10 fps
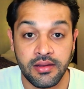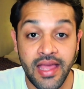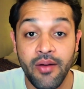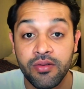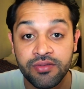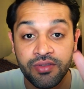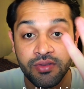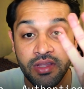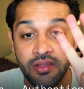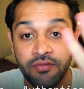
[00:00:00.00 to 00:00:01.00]
Now on to
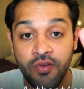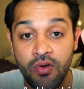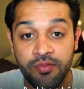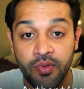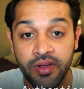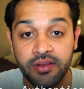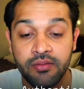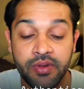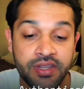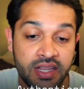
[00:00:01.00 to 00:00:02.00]
the fourth point,
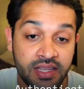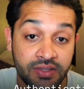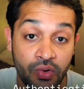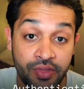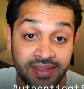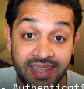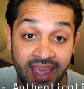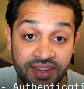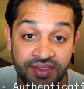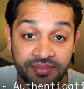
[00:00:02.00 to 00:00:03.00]
which is
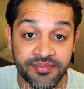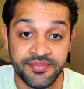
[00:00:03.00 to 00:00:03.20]
authentication.